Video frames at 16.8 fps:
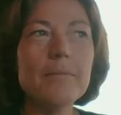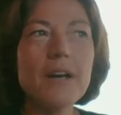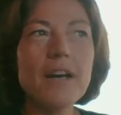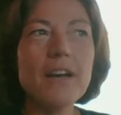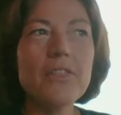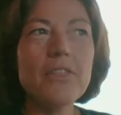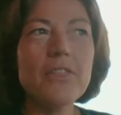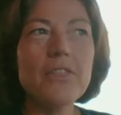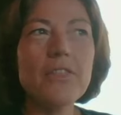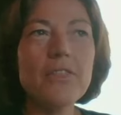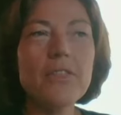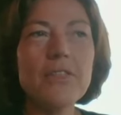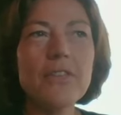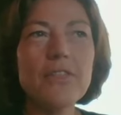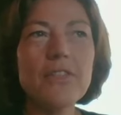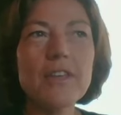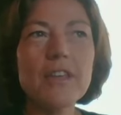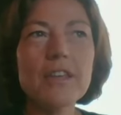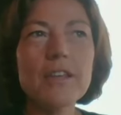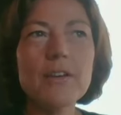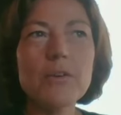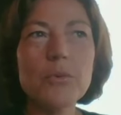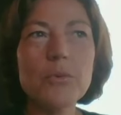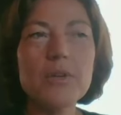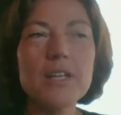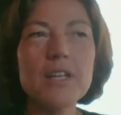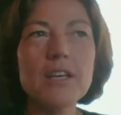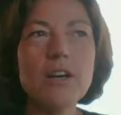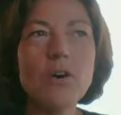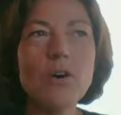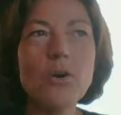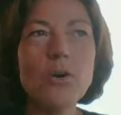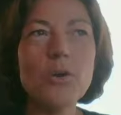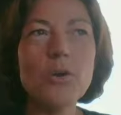I think we
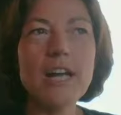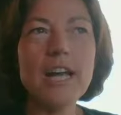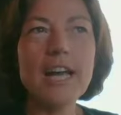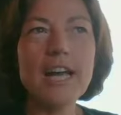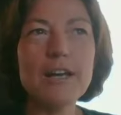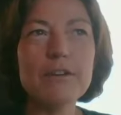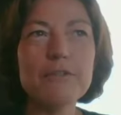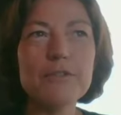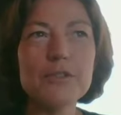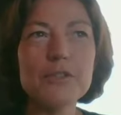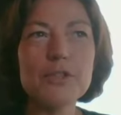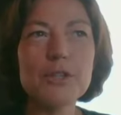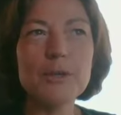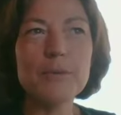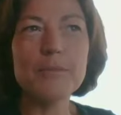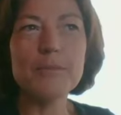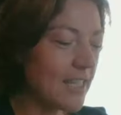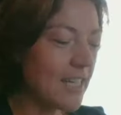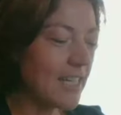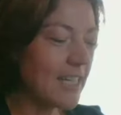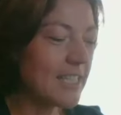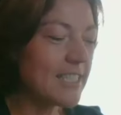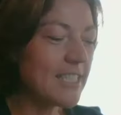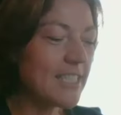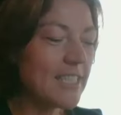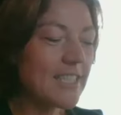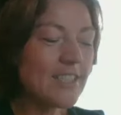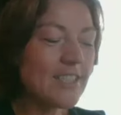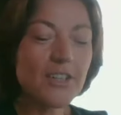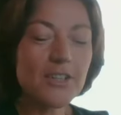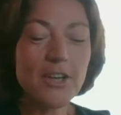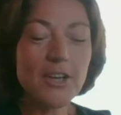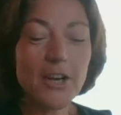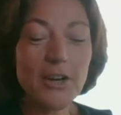all have some ideas
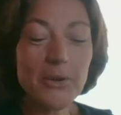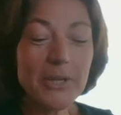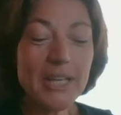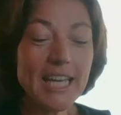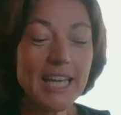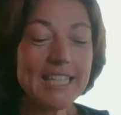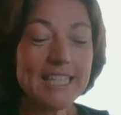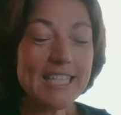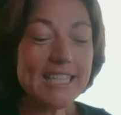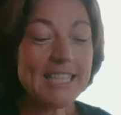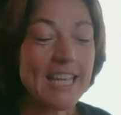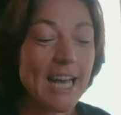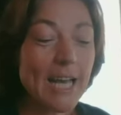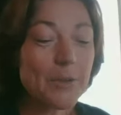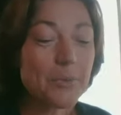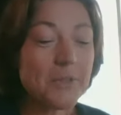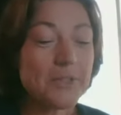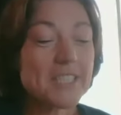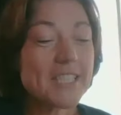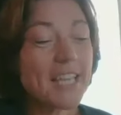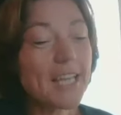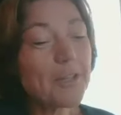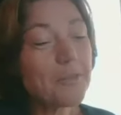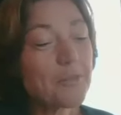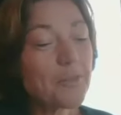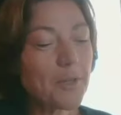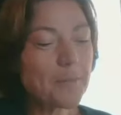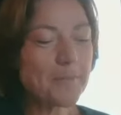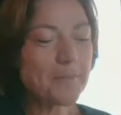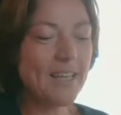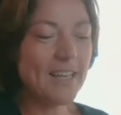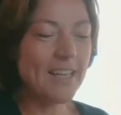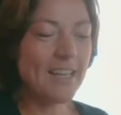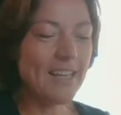on, okay, this I will take
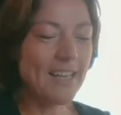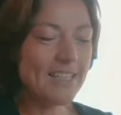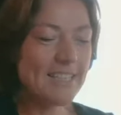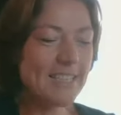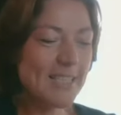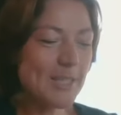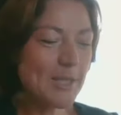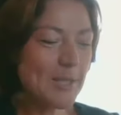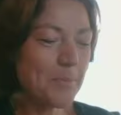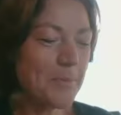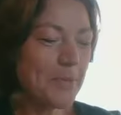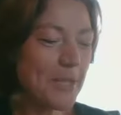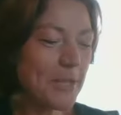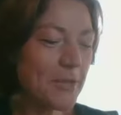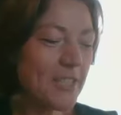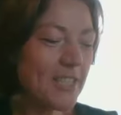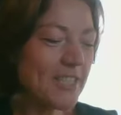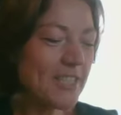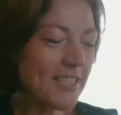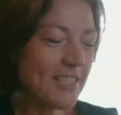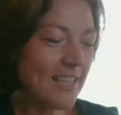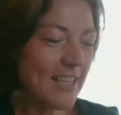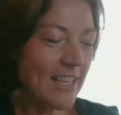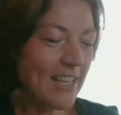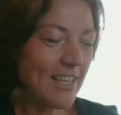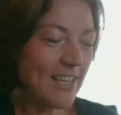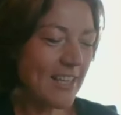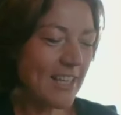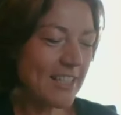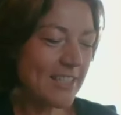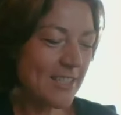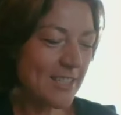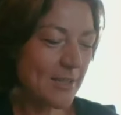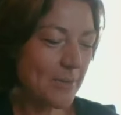from this period.
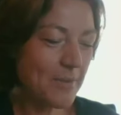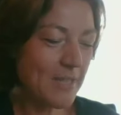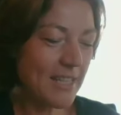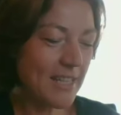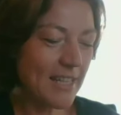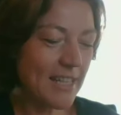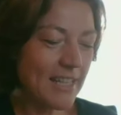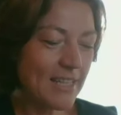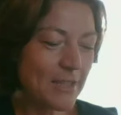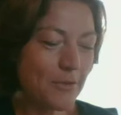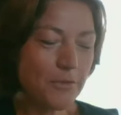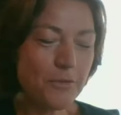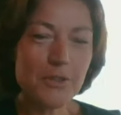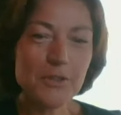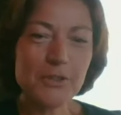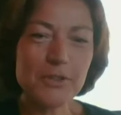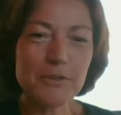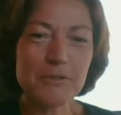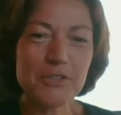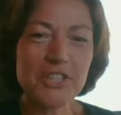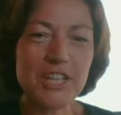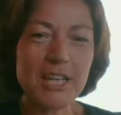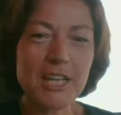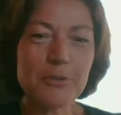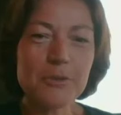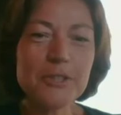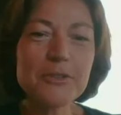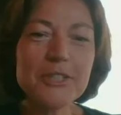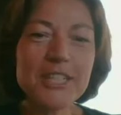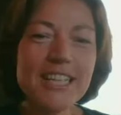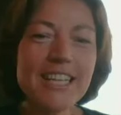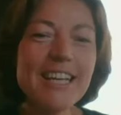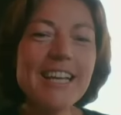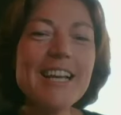It's a bit like the 1st of
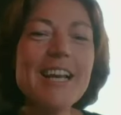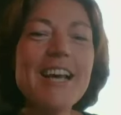January.